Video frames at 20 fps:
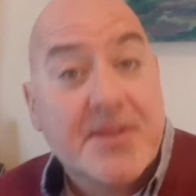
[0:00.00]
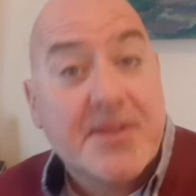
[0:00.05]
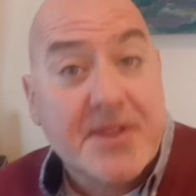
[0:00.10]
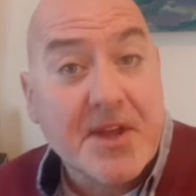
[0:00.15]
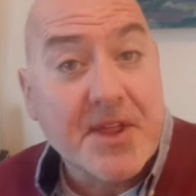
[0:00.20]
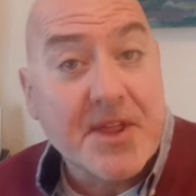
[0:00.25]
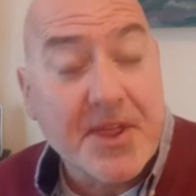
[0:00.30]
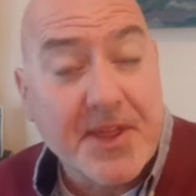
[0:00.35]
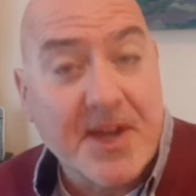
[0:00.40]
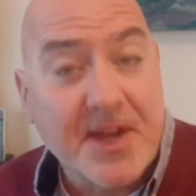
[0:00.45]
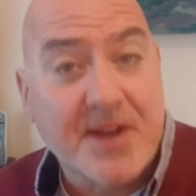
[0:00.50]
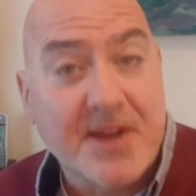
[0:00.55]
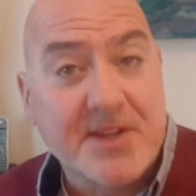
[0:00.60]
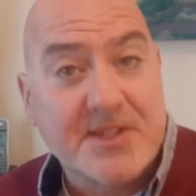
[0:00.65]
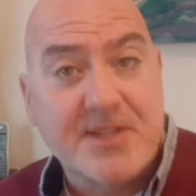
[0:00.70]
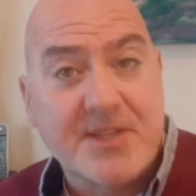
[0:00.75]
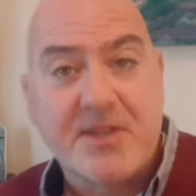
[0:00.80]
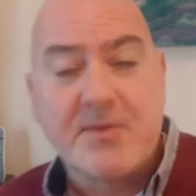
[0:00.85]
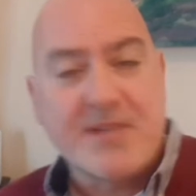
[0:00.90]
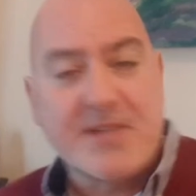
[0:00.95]
The other thing I
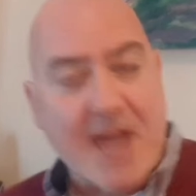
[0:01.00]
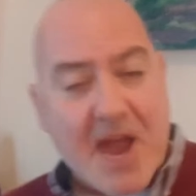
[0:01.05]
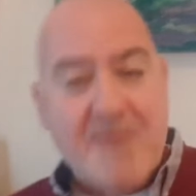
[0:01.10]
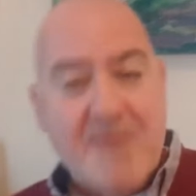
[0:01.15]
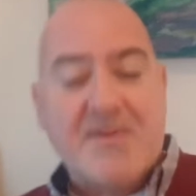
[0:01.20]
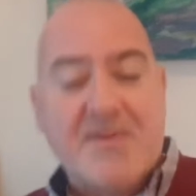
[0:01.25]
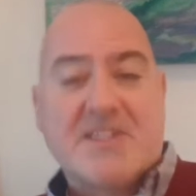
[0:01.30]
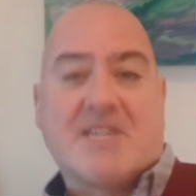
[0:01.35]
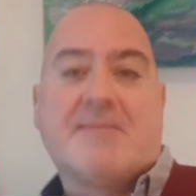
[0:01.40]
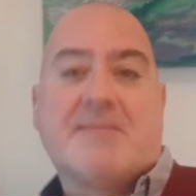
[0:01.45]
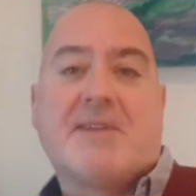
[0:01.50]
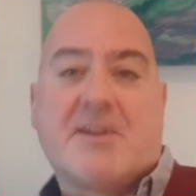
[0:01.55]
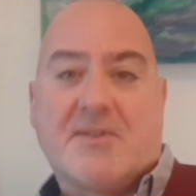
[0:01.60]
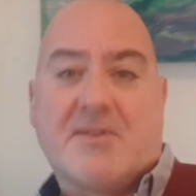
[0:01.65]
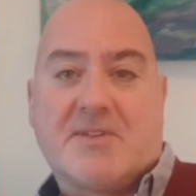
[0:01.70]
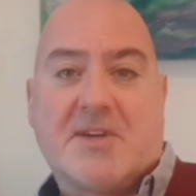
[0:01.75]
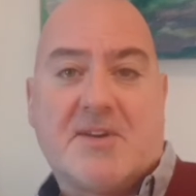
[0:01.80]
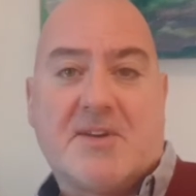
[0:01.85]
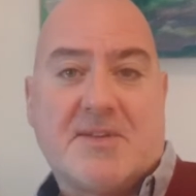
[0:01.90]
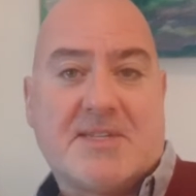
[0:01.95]
used to do was every time I
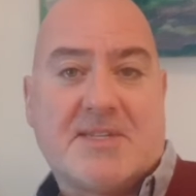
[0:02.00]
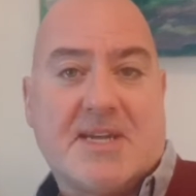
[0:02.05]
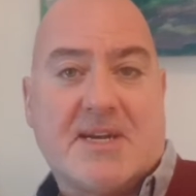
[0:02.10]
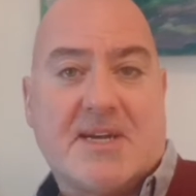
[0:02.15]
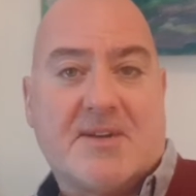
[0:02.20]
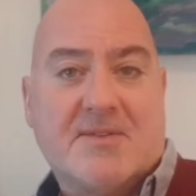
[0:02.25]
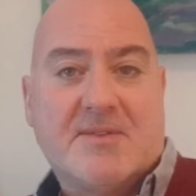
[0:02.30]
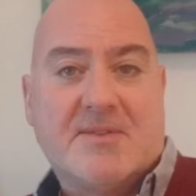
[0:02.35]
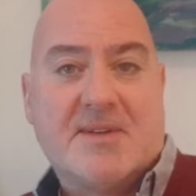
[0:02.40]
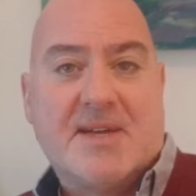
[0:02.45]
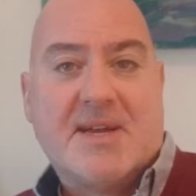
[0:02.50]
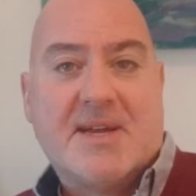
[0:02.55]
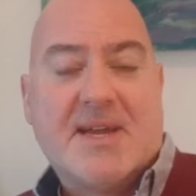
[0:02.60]
got to a hotel,